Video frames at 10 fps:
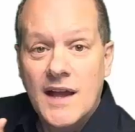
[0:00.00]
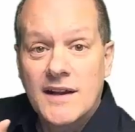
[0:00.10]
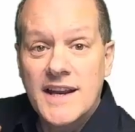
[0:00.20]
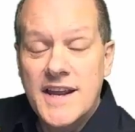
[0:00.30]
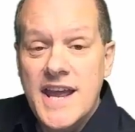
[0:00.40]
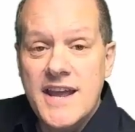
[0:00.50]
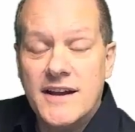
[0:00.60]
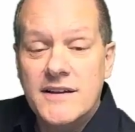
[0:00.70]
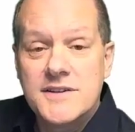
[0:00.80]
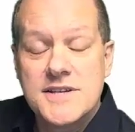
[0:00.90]
Click
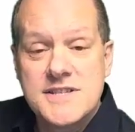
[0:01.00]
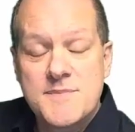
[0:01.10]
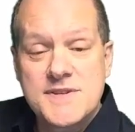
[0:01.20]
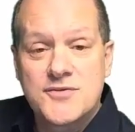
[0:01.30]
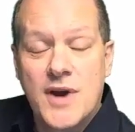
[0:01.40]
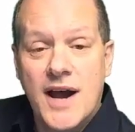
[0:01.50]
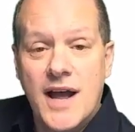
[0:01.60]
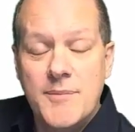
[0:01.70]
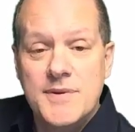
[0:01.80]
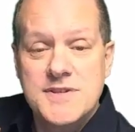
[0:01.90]
here to
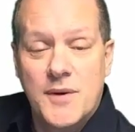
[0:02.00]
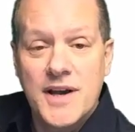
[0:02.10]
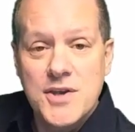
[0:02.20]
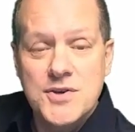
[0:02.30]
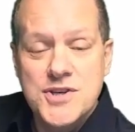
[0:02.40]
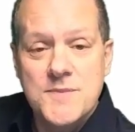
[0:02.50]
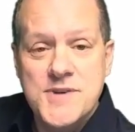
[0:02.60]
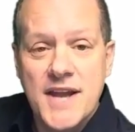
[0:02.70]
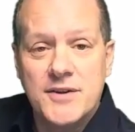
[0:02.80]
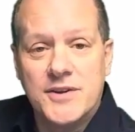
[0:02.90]
subscribe to our YouTube
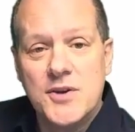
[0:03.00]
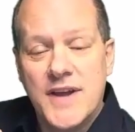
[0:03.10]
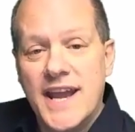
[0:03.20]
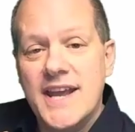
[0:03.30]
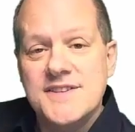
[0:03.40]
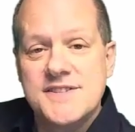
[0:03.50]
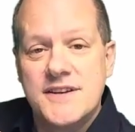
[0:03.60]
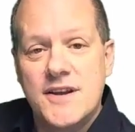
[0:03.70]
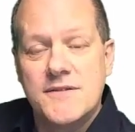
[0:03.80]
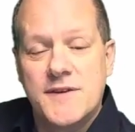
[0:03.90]
channel. You'll get
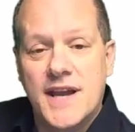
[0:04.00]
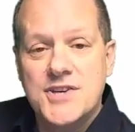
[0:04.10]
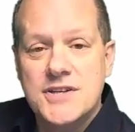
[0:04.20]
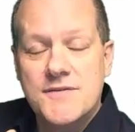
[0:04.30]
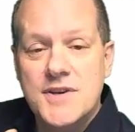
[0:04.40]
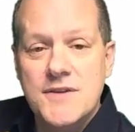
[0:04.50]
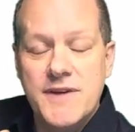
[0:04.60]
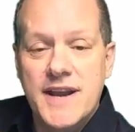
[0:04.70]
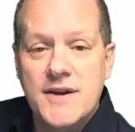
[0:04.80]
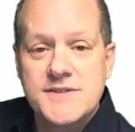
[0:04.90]
instant notification of new
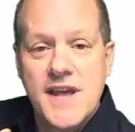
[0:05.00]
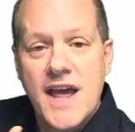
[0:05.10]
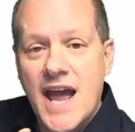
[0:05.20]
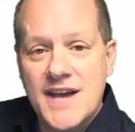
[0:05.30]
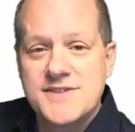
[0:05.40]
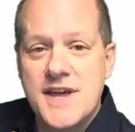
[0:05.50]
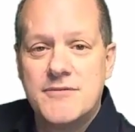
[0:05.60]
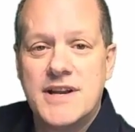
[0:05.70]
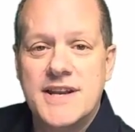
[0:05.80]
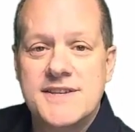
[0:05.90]
videos as they're
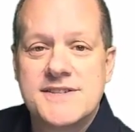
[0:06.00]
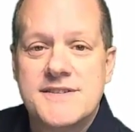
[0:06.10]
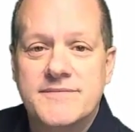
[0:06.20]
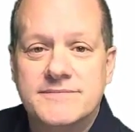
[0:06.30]
released.